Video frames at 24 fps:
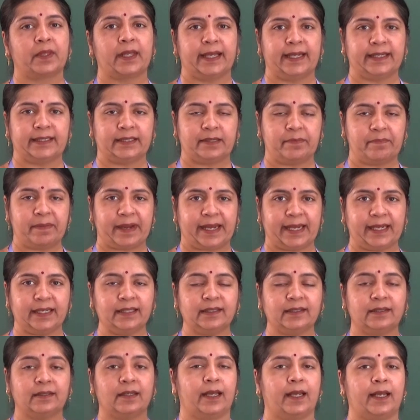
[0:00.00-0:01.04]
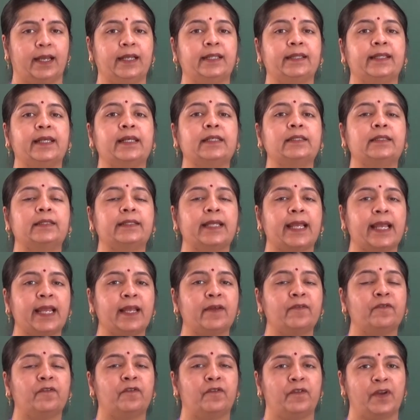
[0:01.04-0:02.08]
It means in the
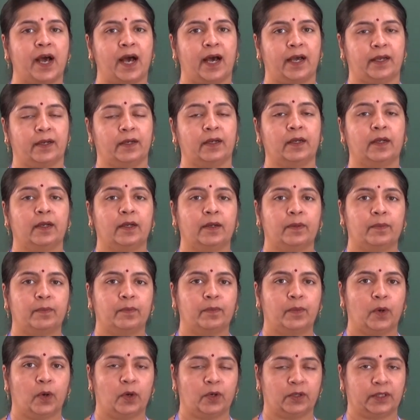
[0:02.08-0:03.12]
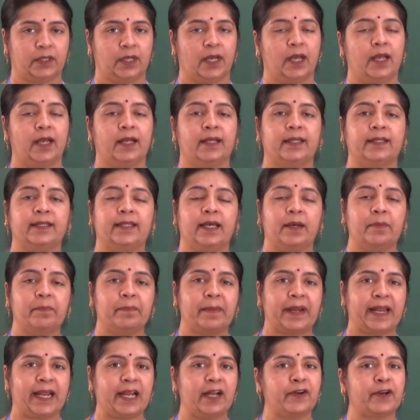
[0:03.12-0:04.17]
same flower, both the
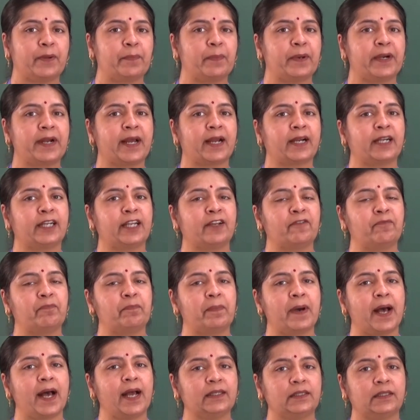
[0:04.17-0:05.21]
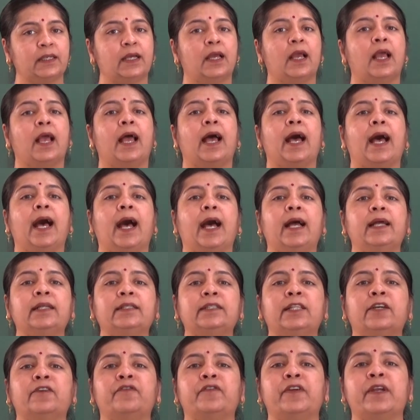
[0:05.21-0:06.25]
male reproductive part and
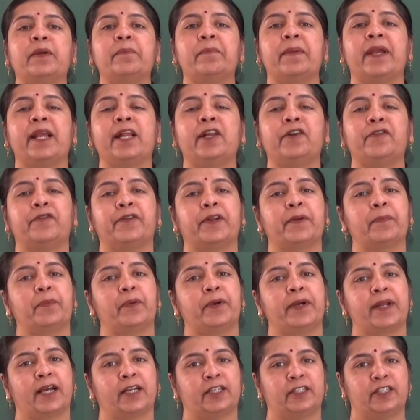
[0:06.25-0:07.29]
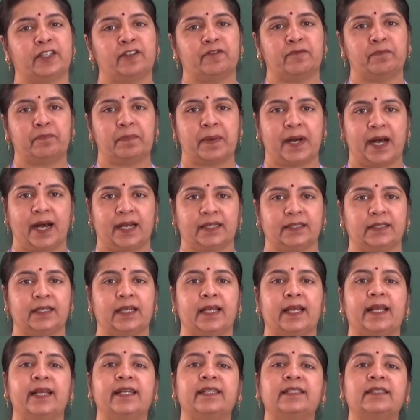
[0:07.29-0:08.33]
the female reproductive
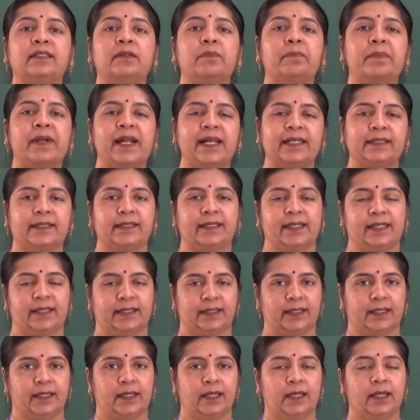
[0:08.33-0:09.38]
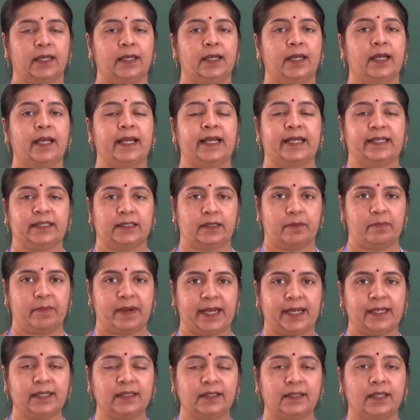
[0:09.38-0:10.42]
part is present. It
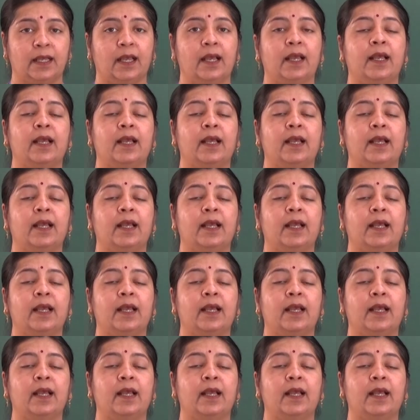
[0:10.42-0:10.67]
means